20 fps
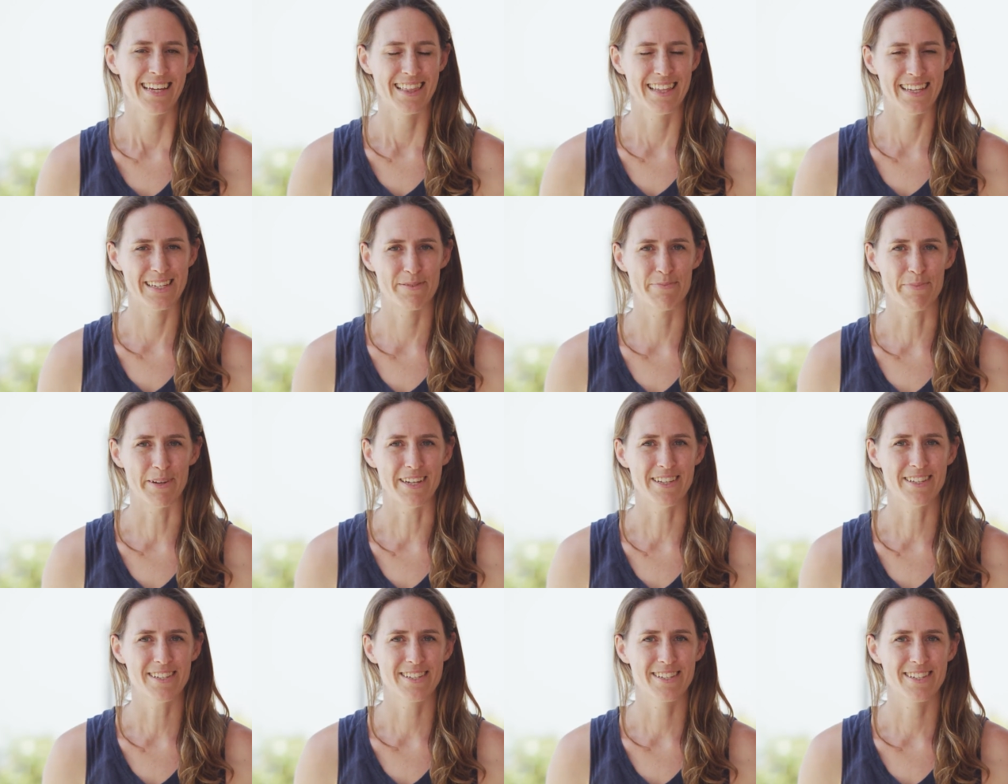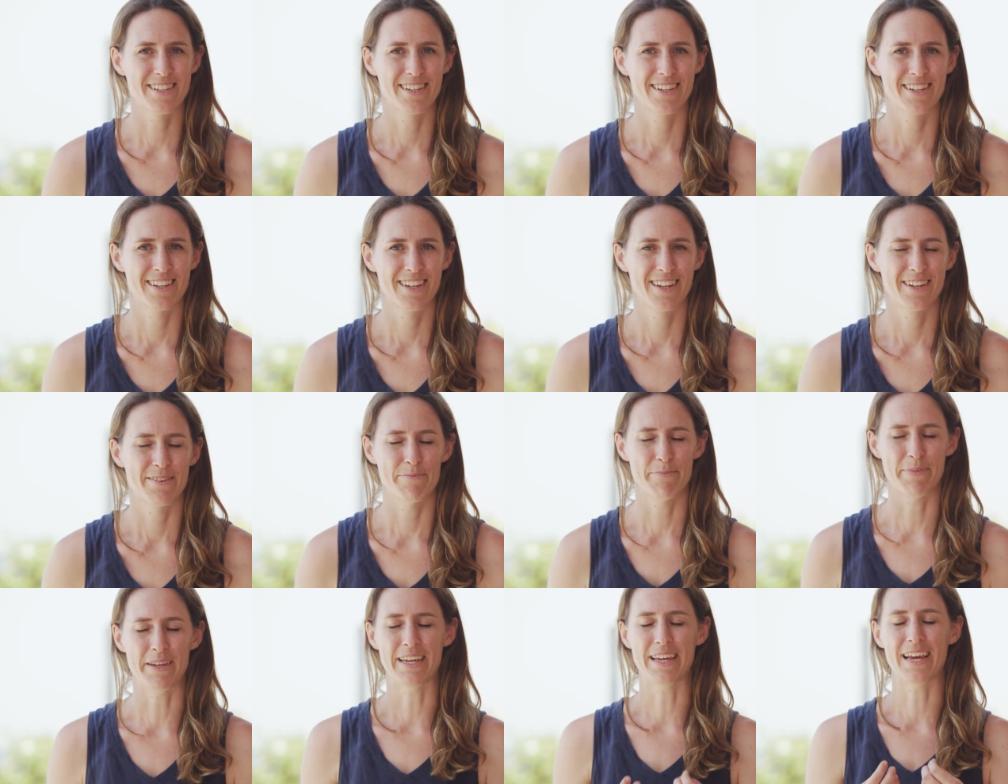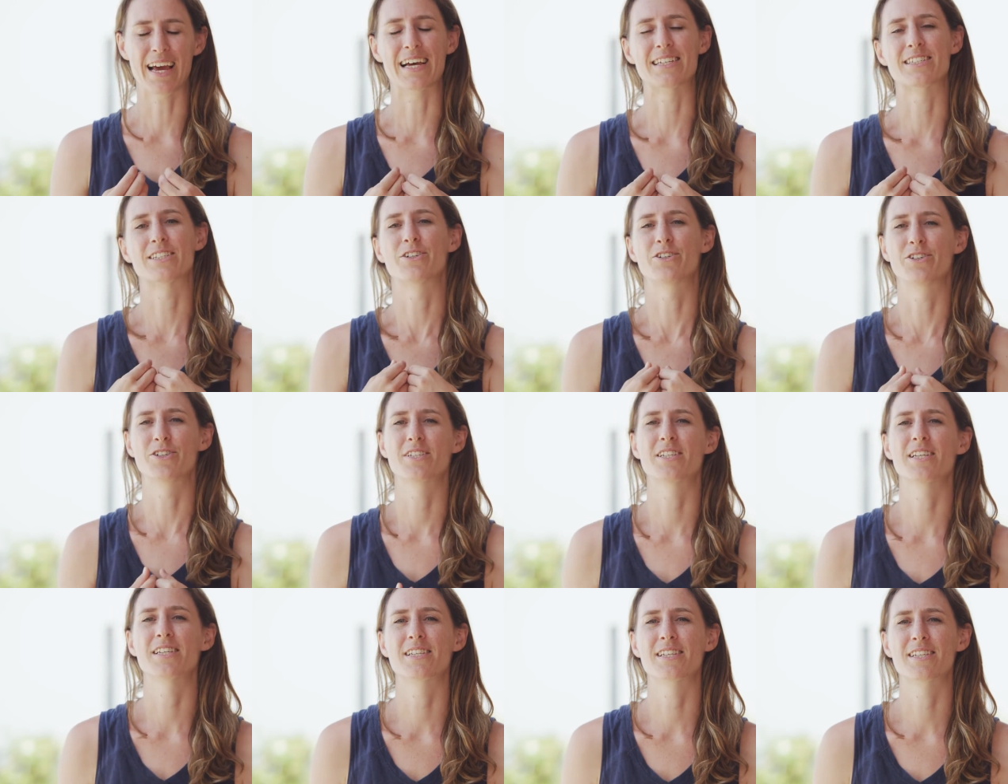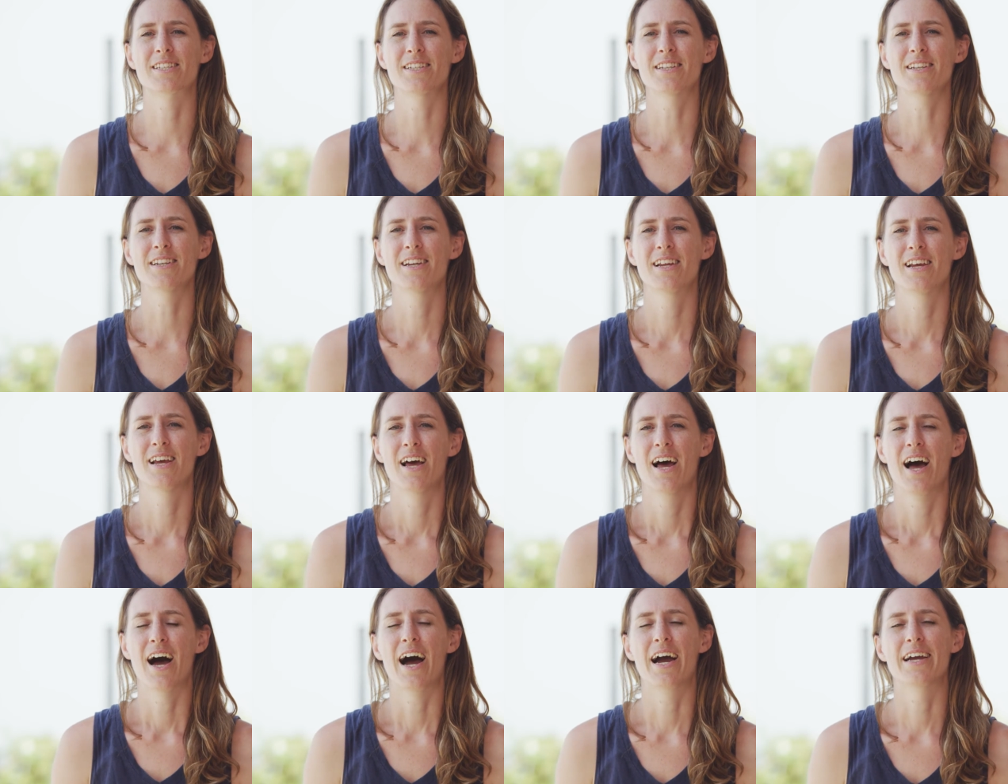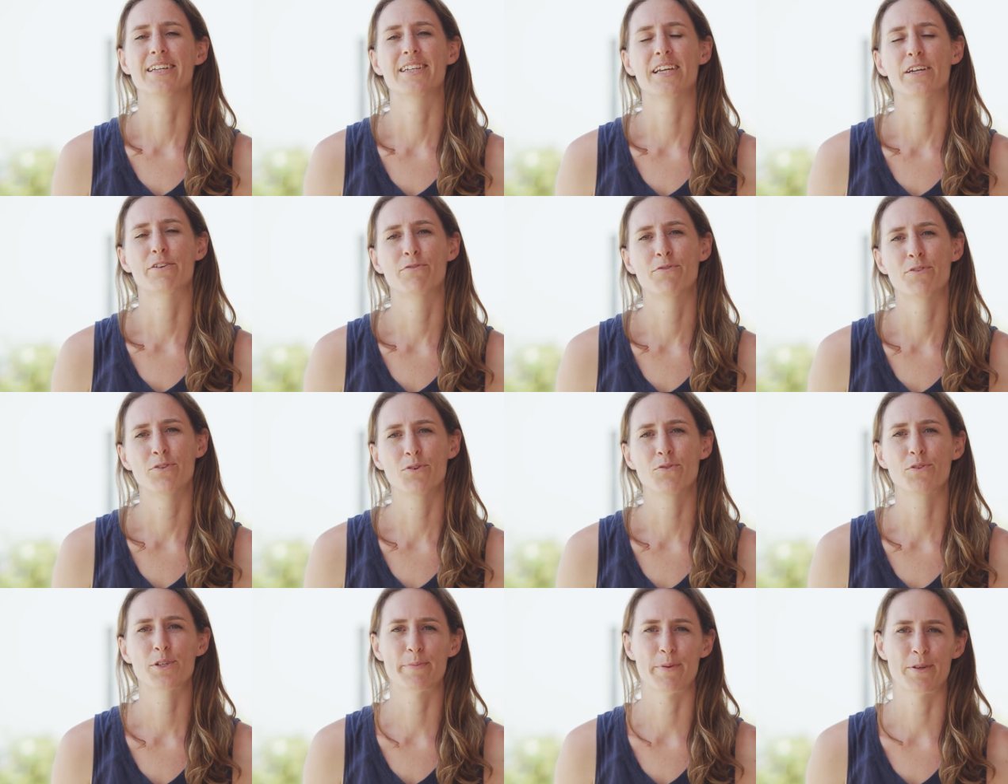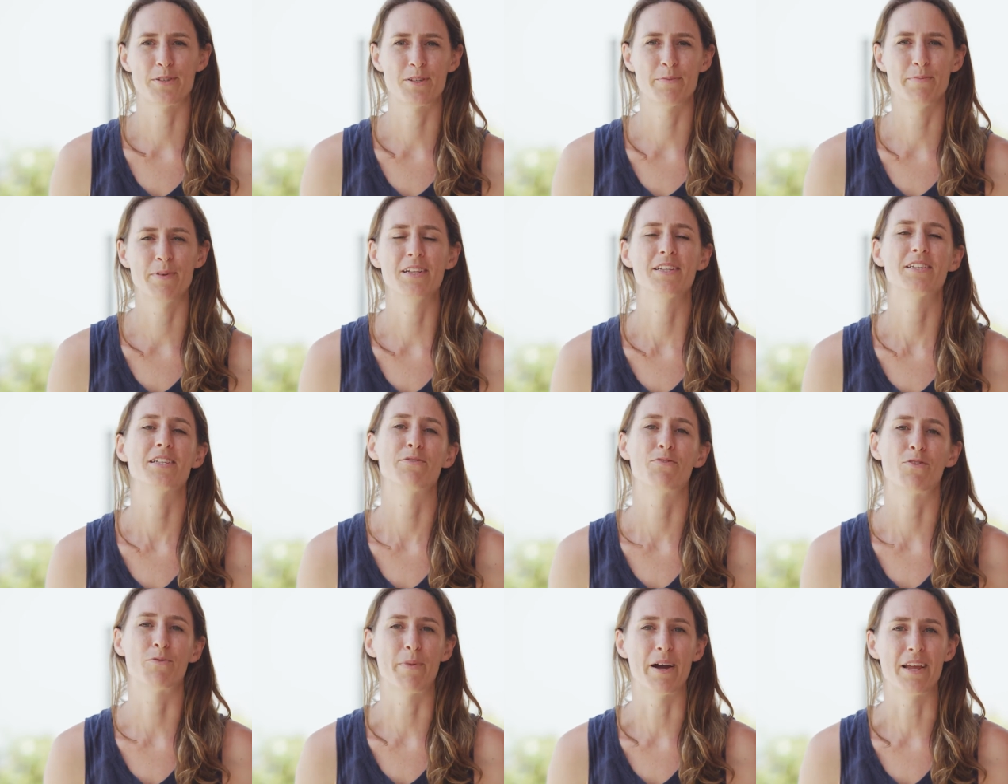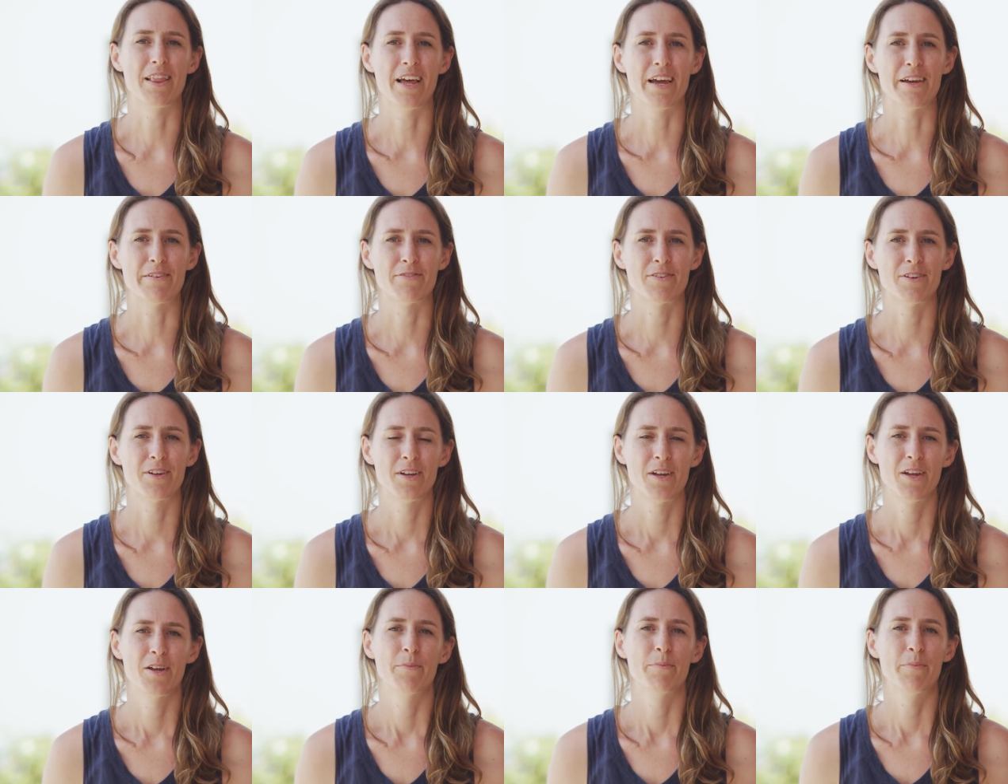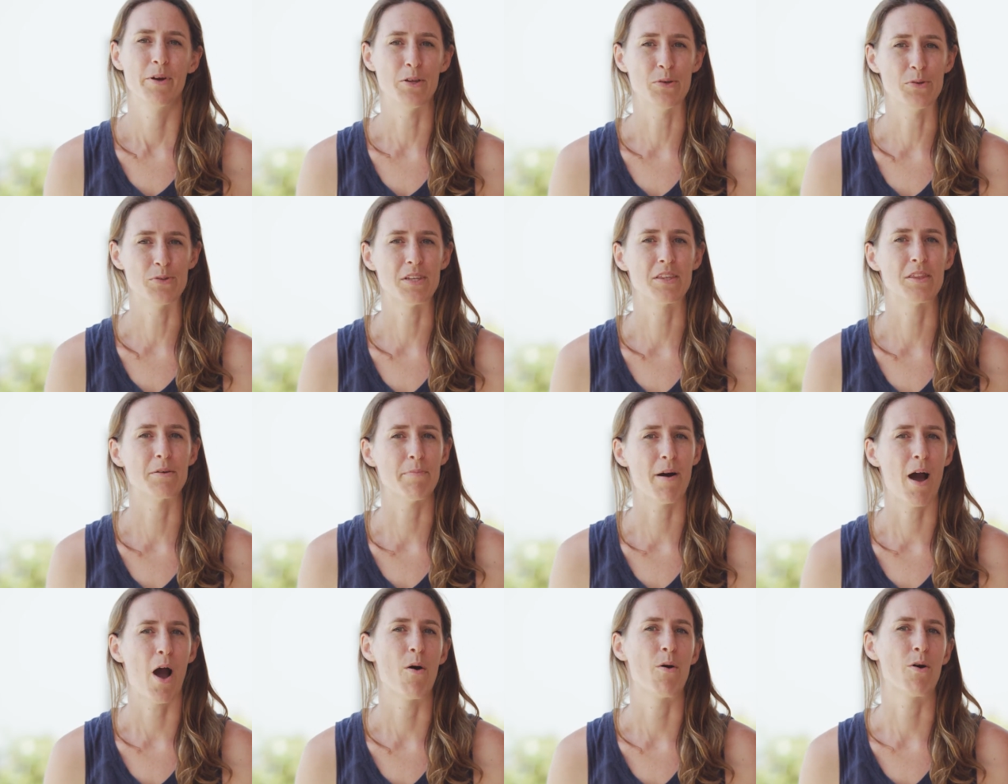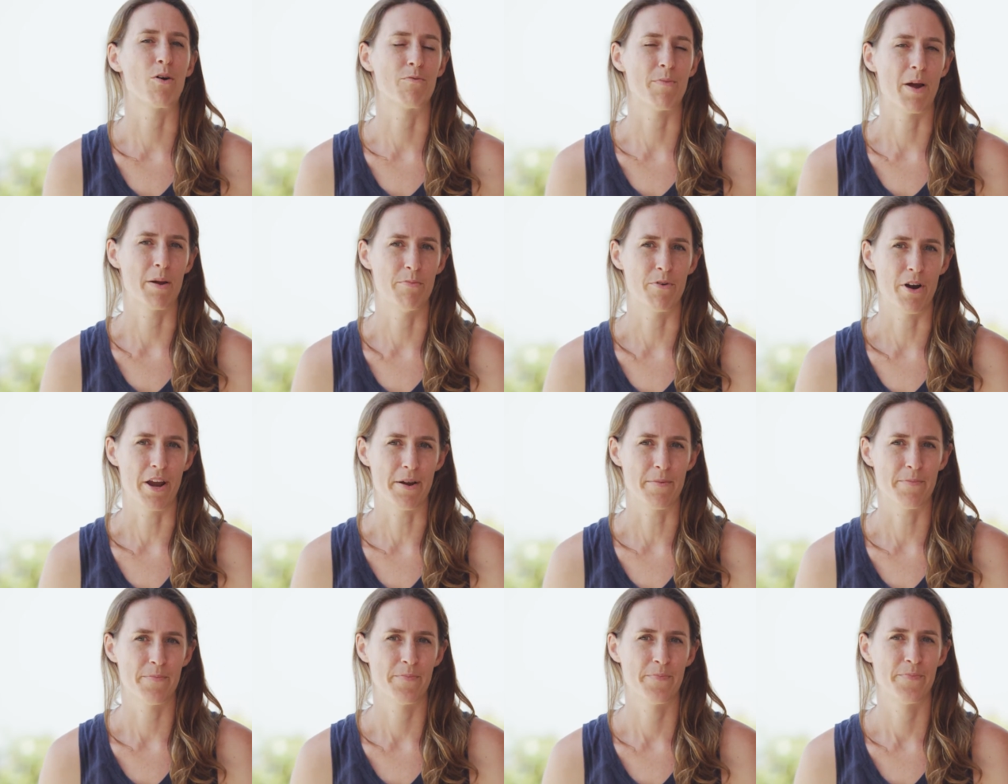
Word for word: This means me as an Earth citizen, I take full responsibility for my life using the power of my brain.